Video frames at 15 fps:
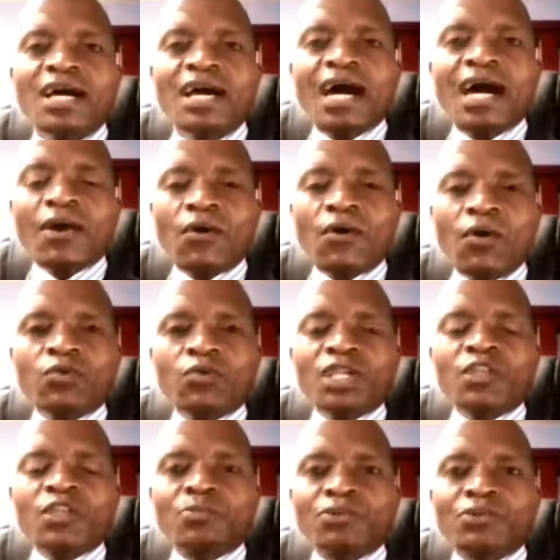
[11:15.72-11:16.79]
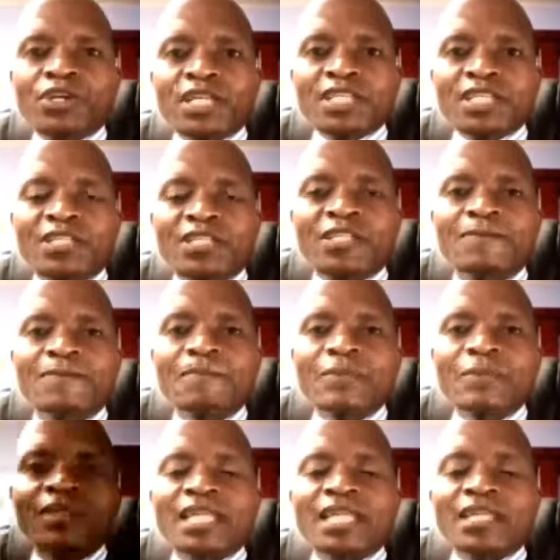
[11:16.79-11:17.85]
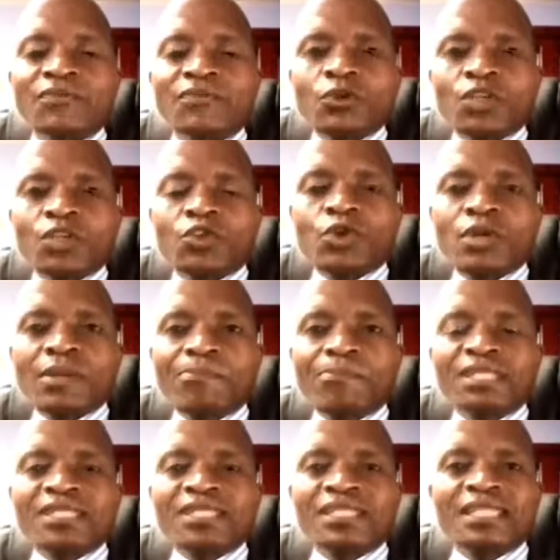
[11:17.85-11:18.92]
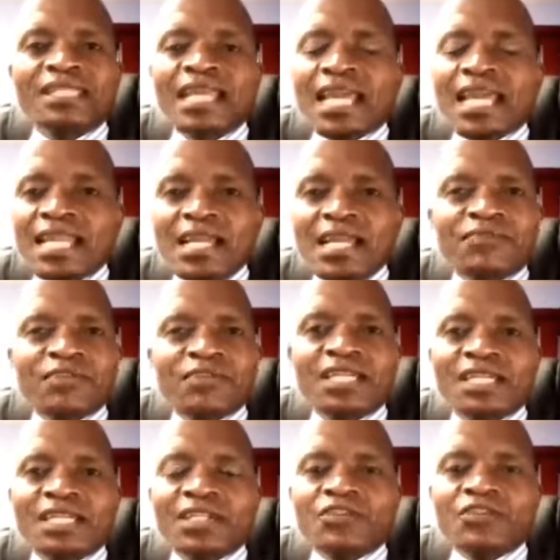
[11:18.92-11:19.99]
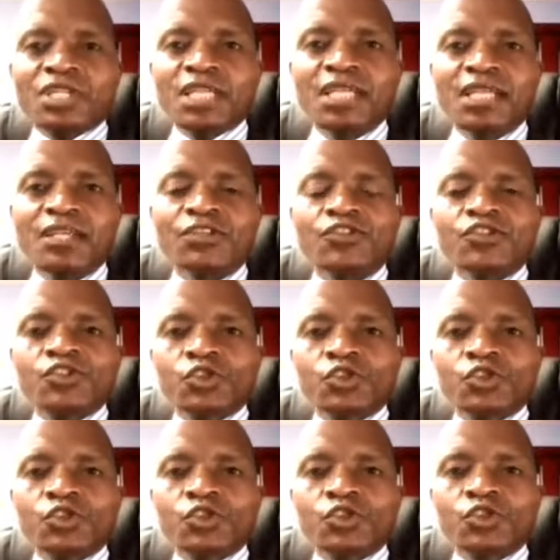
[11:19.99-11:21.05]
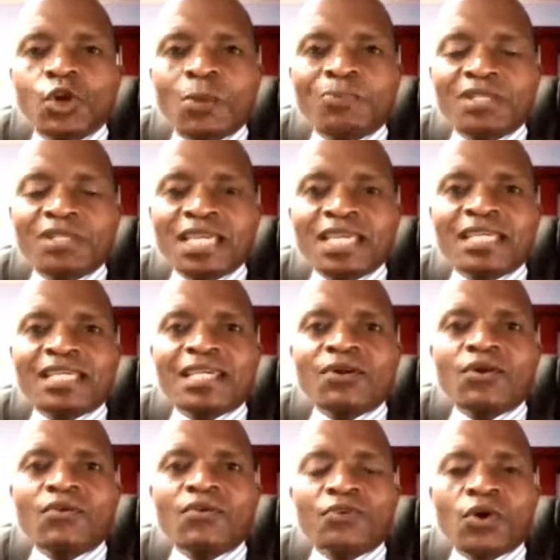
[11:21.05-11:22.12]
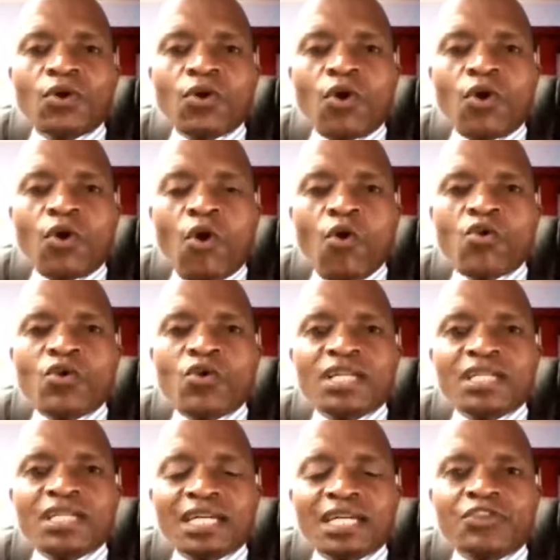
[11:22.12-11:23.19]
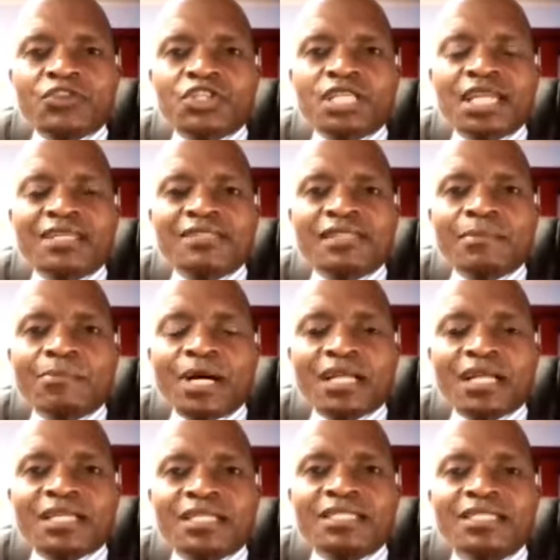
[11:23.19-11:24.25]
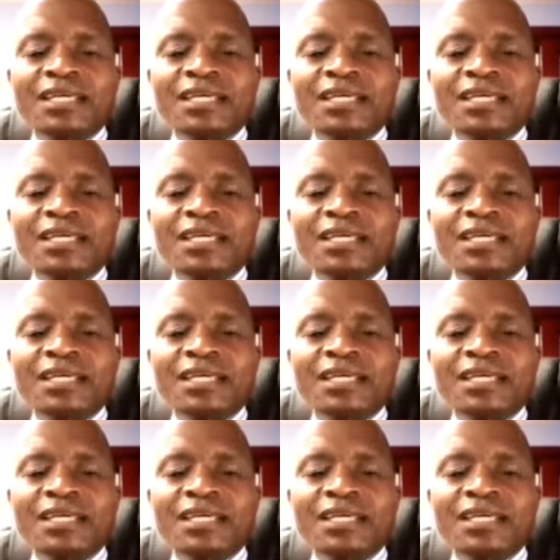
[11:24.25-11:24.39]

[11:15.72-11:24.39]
I always preach that if you are doing business in any African country, stop thinking of your own country as the market.